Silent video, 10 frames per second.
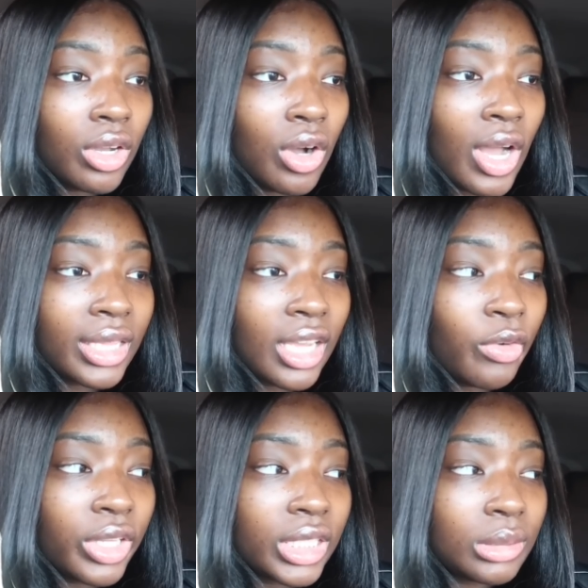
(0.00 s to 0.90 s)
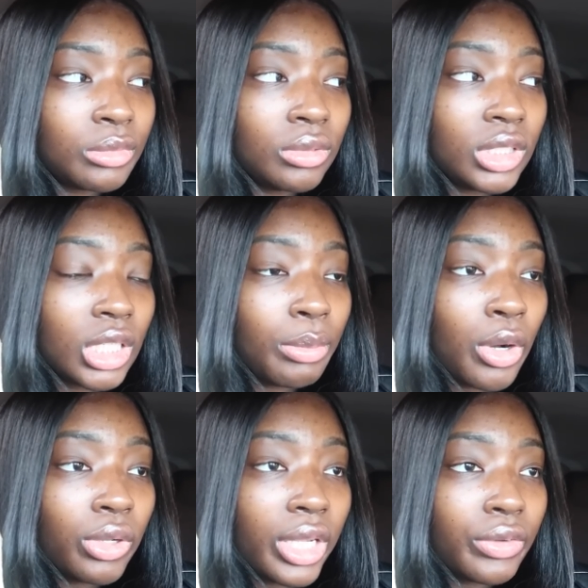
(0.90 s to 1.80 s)
go i think i want to get some
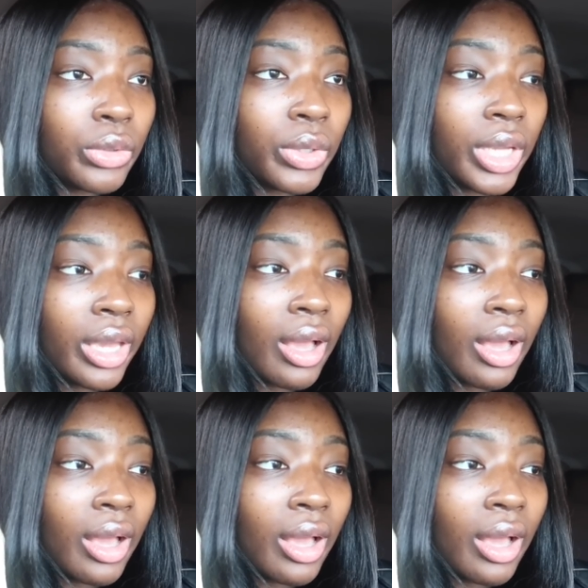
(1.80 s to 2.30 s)
chipotle real quick